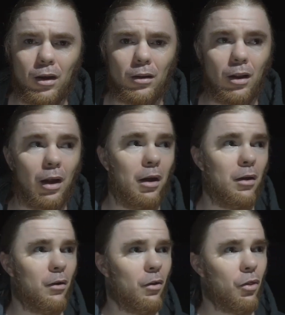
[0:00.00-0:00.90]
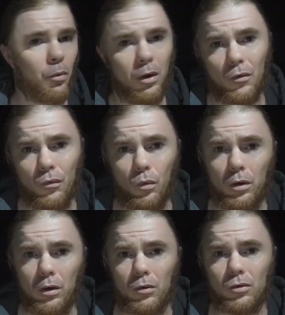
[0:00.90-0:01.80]
in like 3 or 4
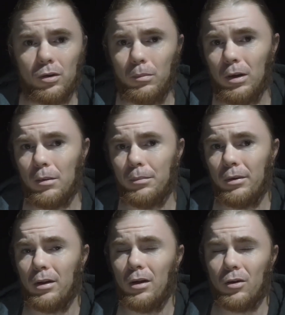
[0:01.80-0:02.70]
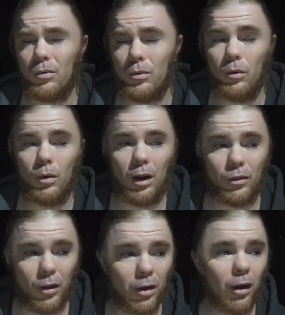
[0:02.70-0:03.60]
years, to be completely honest with you. And I
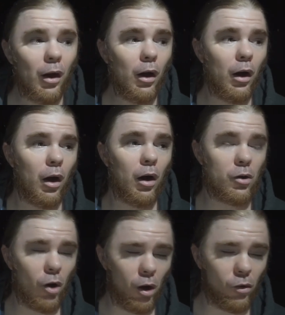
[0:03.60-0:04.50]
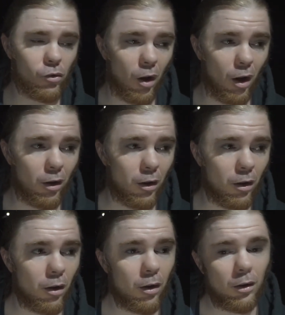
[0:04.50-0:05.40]
think
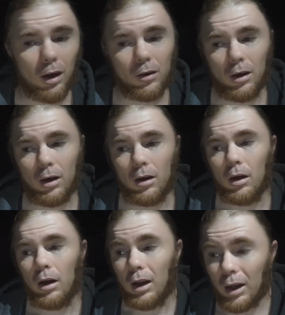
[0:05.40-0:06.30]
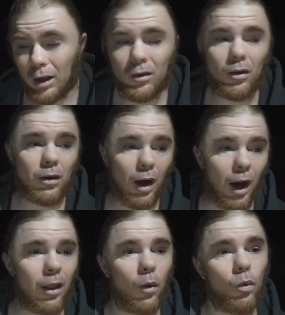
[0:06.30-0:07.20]
Carloscondit, like I said, is the
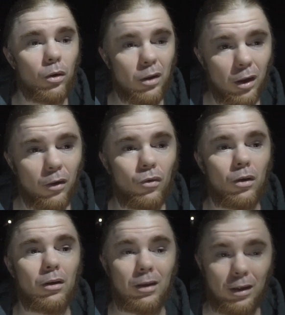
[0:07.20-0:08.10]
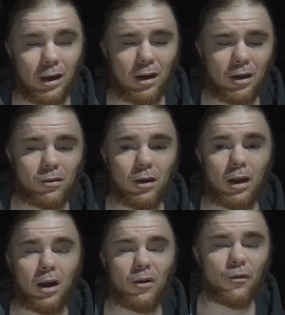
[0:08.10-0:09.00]
guy that will give Diaz
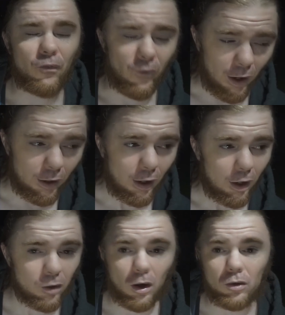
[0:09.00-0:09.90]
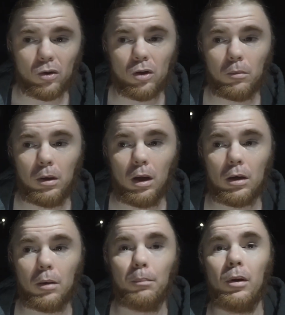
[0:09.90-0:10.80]
a fight, and it's not just going to be a
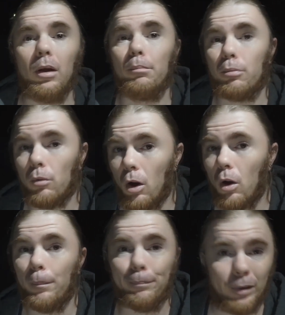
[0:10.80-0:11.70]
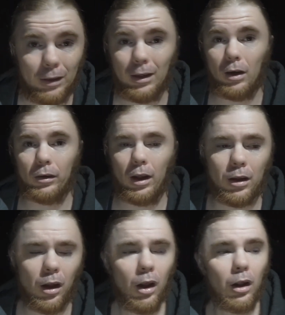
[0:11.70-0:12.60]
complete brawl beatdown
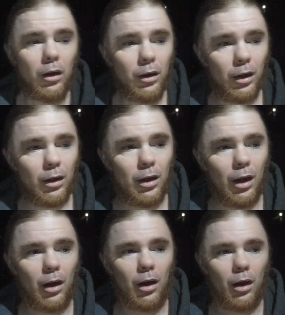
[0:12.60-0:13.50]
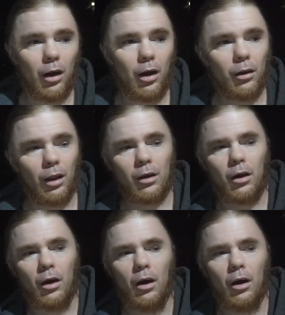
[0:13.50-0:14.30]
like Nick, like